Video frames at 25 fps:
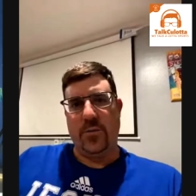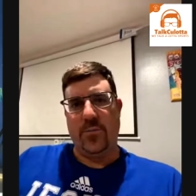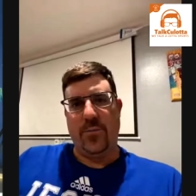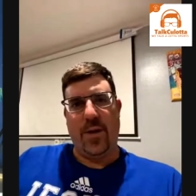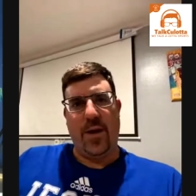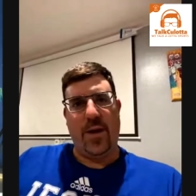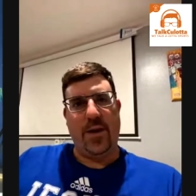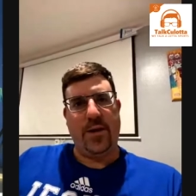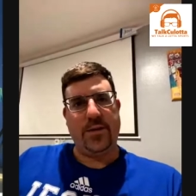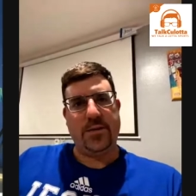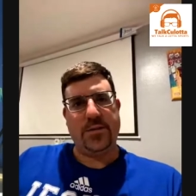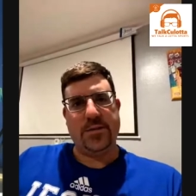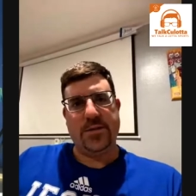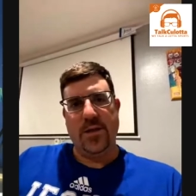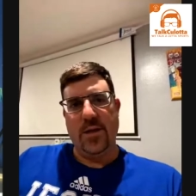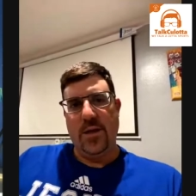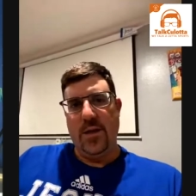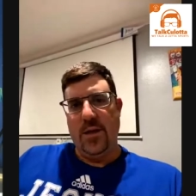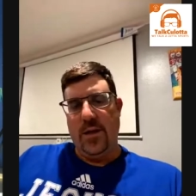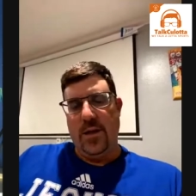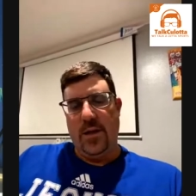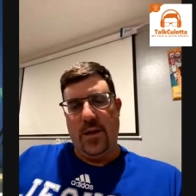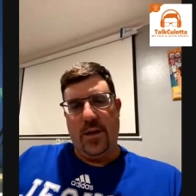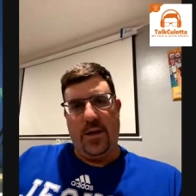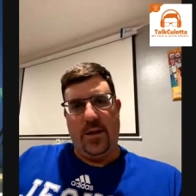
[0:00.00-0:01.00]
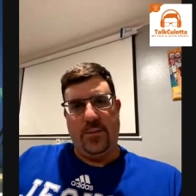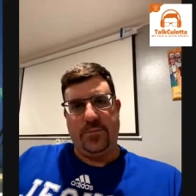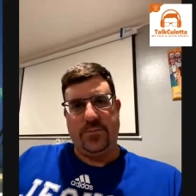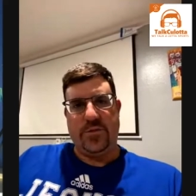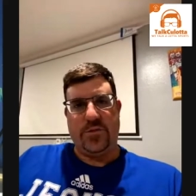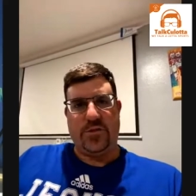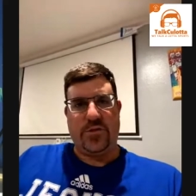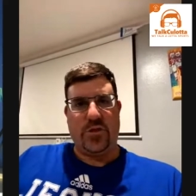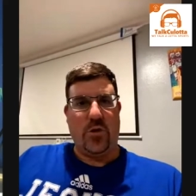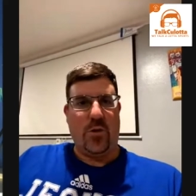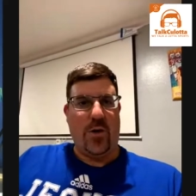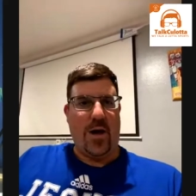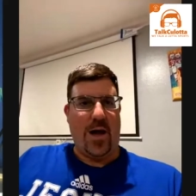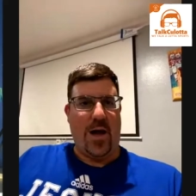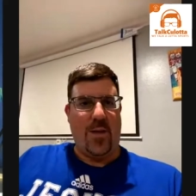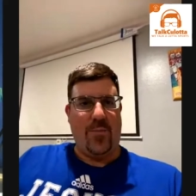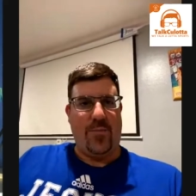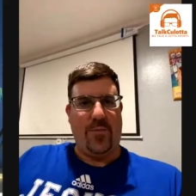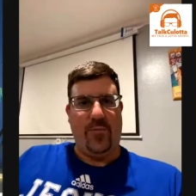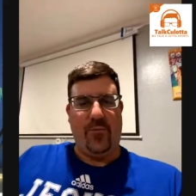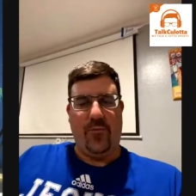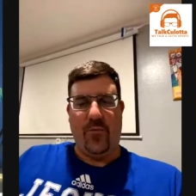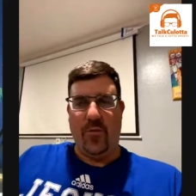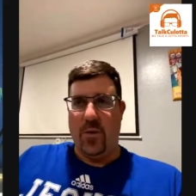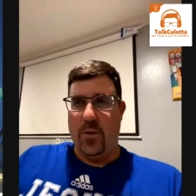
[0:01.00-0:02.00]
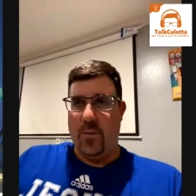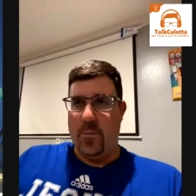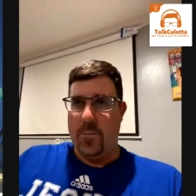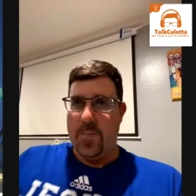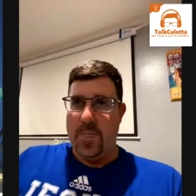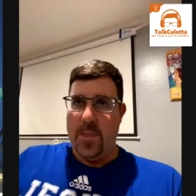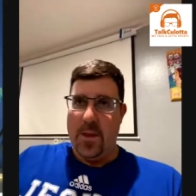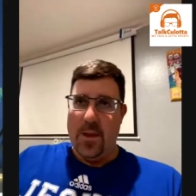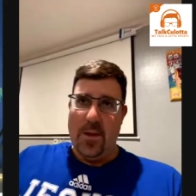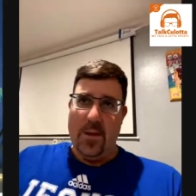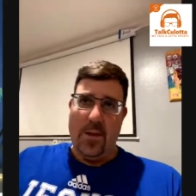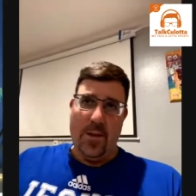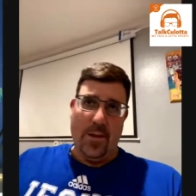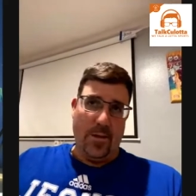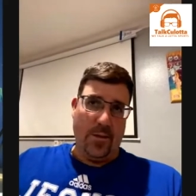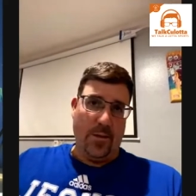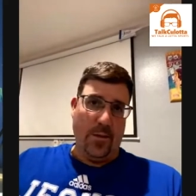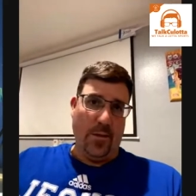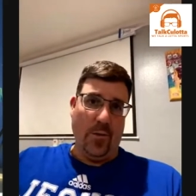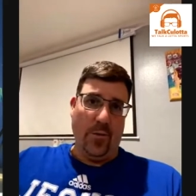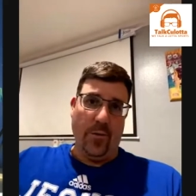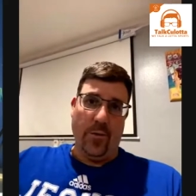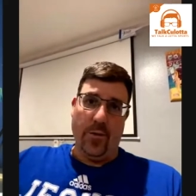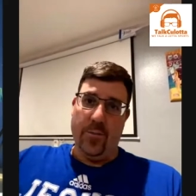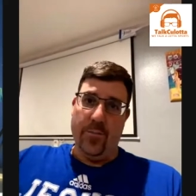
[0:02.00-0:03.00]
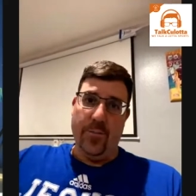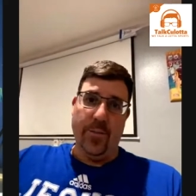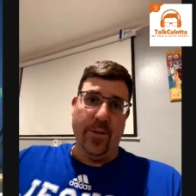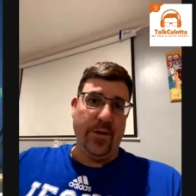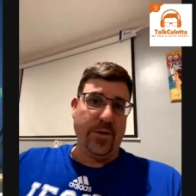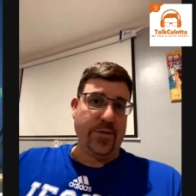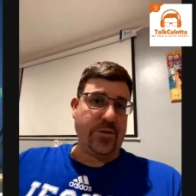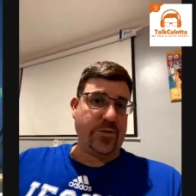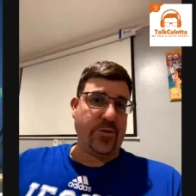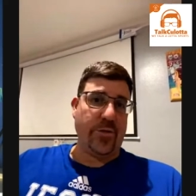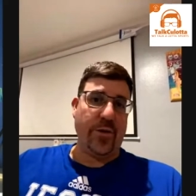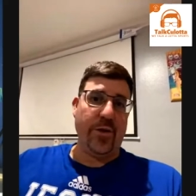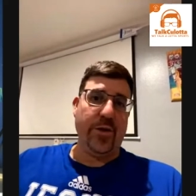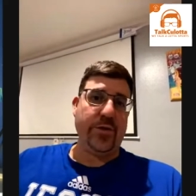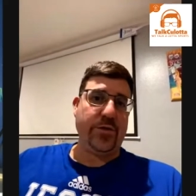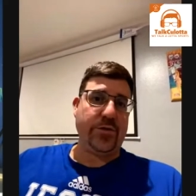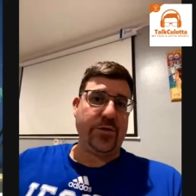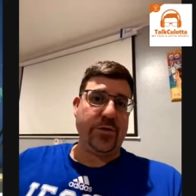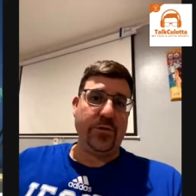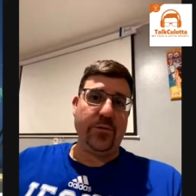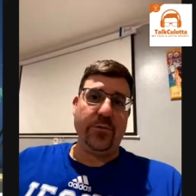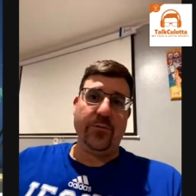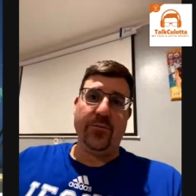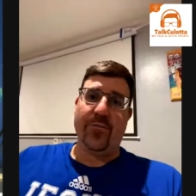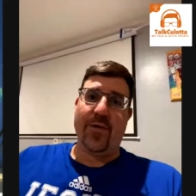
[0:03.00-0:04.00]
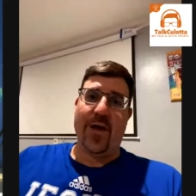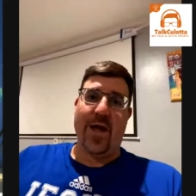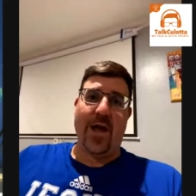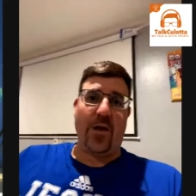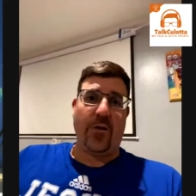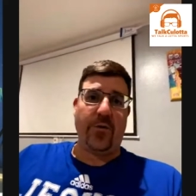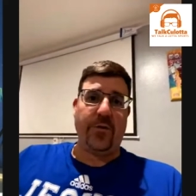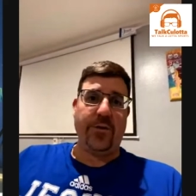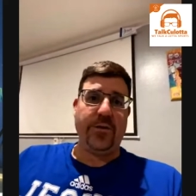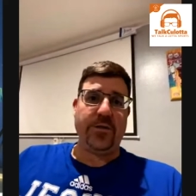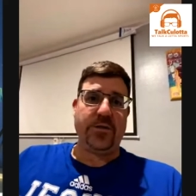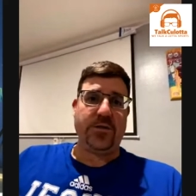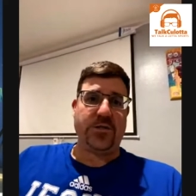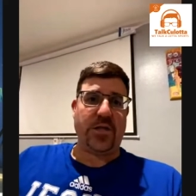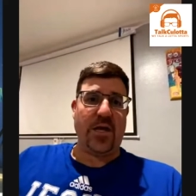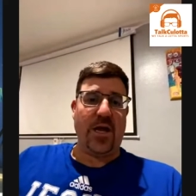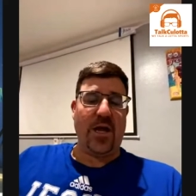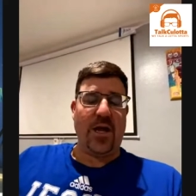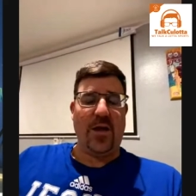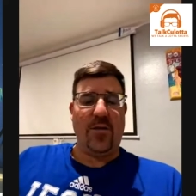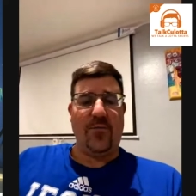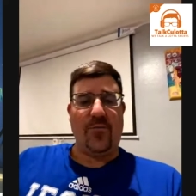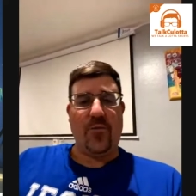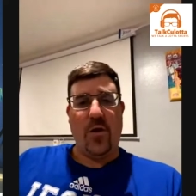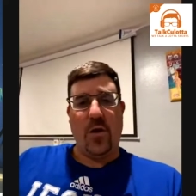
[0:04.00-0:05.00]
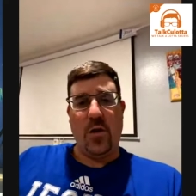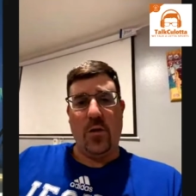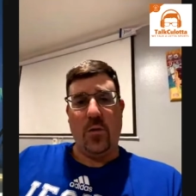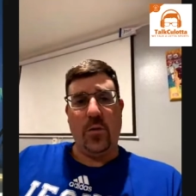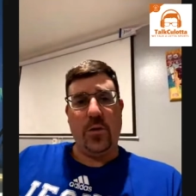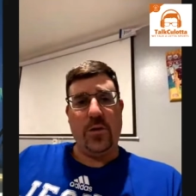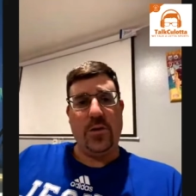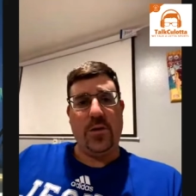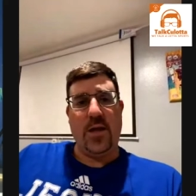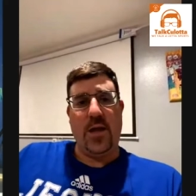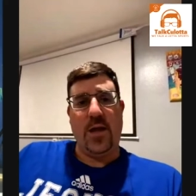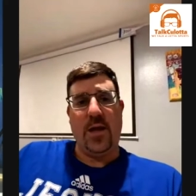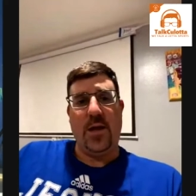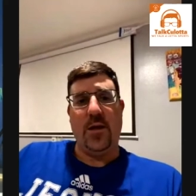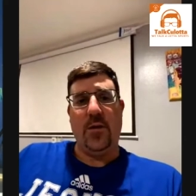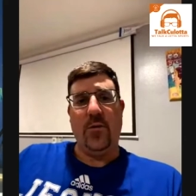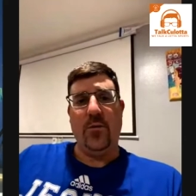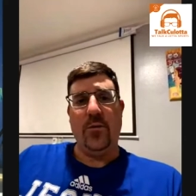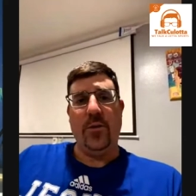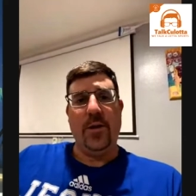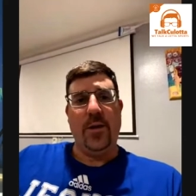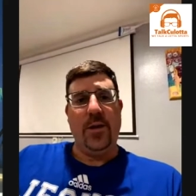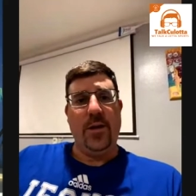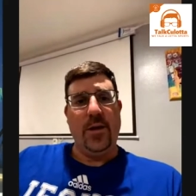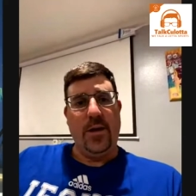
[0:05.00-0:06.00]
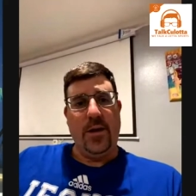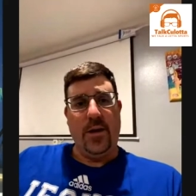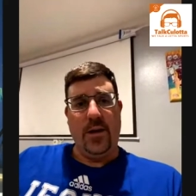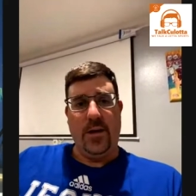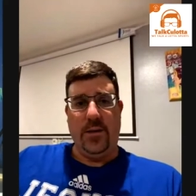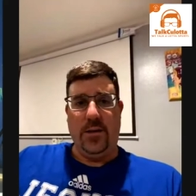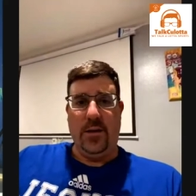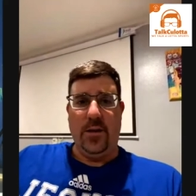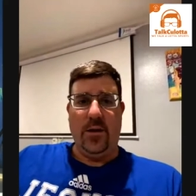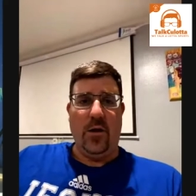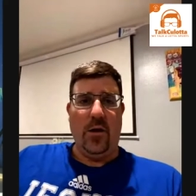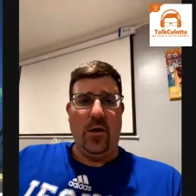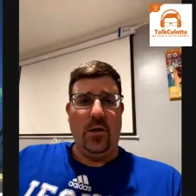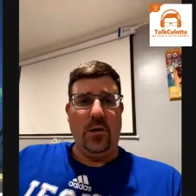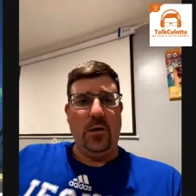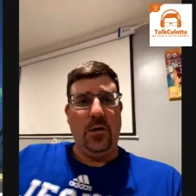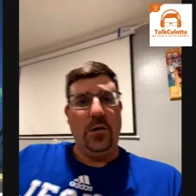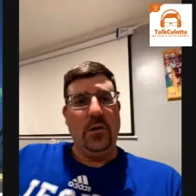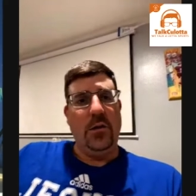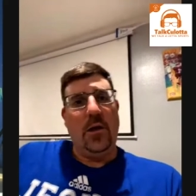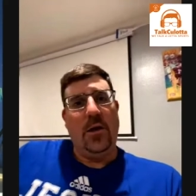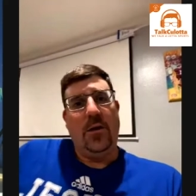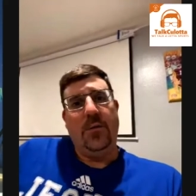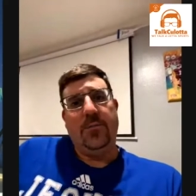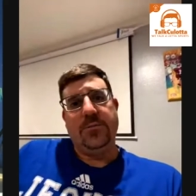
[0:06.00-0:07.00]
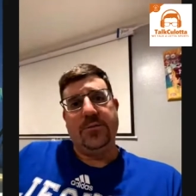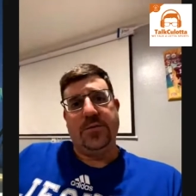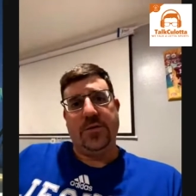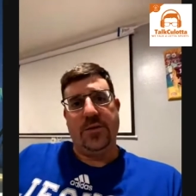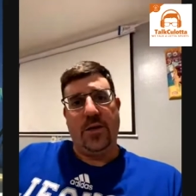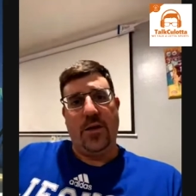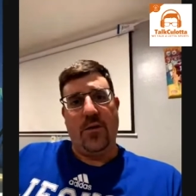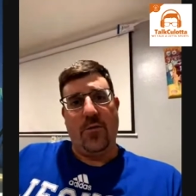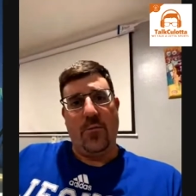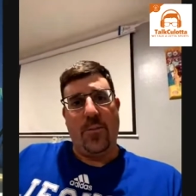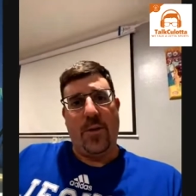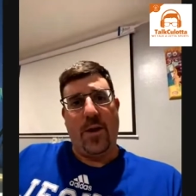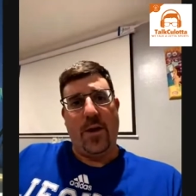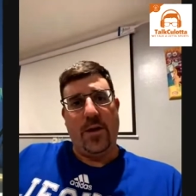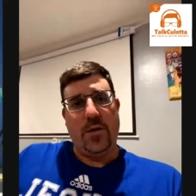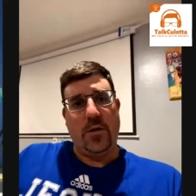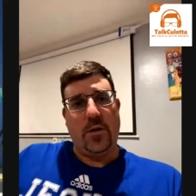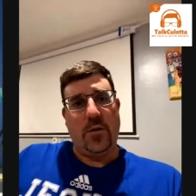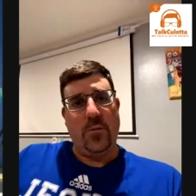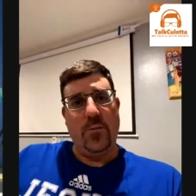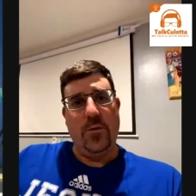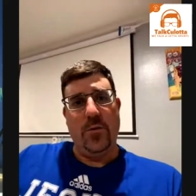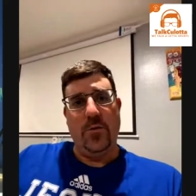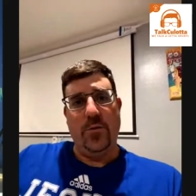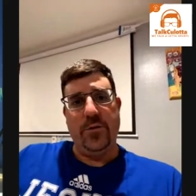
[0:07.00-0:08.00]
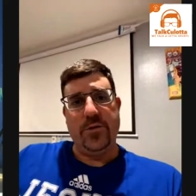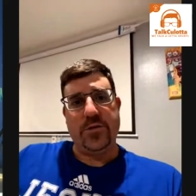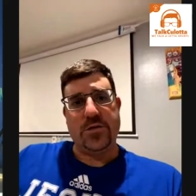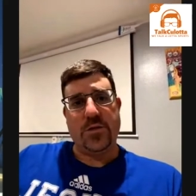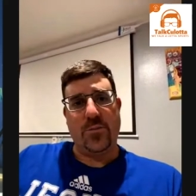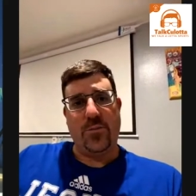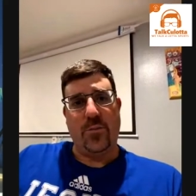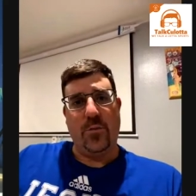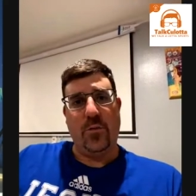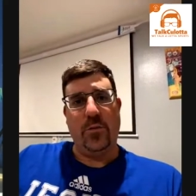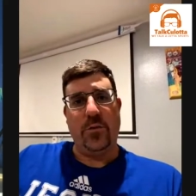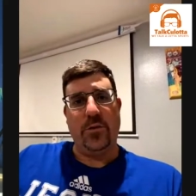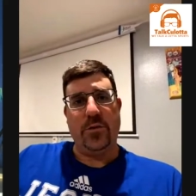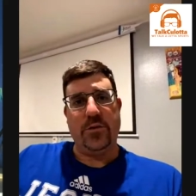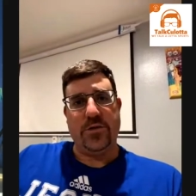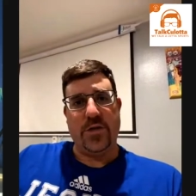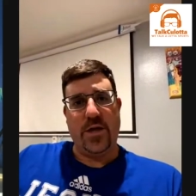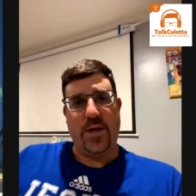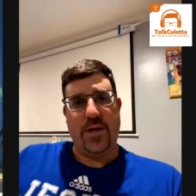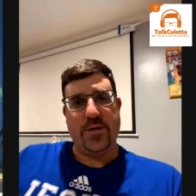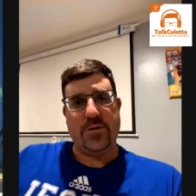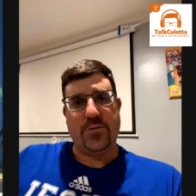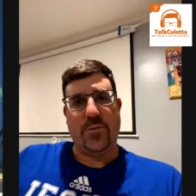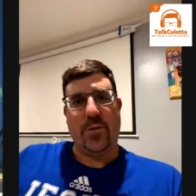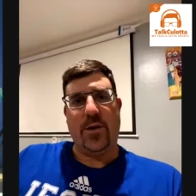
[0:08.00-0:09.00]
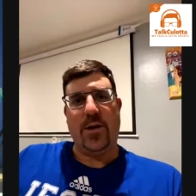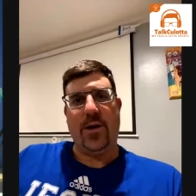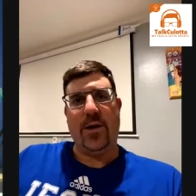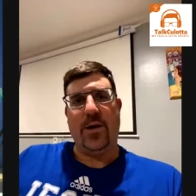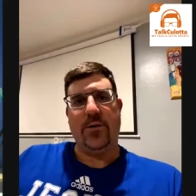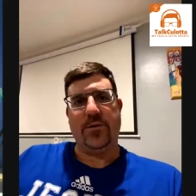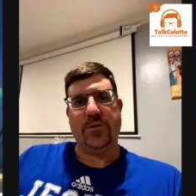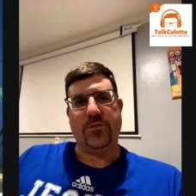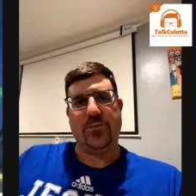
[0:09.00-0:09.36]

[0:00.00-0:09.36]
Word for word: and Banks, and I'm just so happy from you know the administration, faculty, and staff all the way down, and then all the alums and everybody in the community supporting the Jays right now.